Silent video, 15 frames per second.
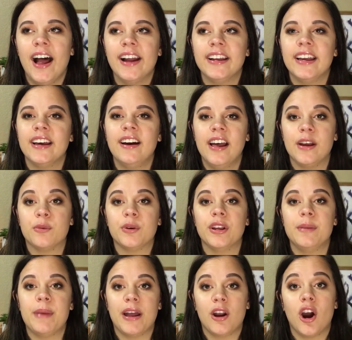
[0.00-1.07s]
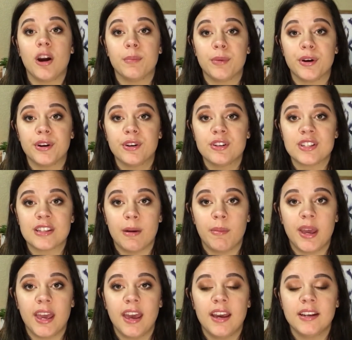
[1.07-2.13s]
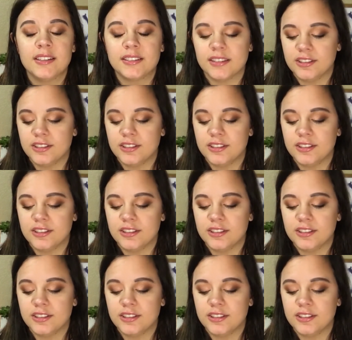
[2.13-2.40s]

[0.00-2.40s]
get like really bad heartburn or stomach aches.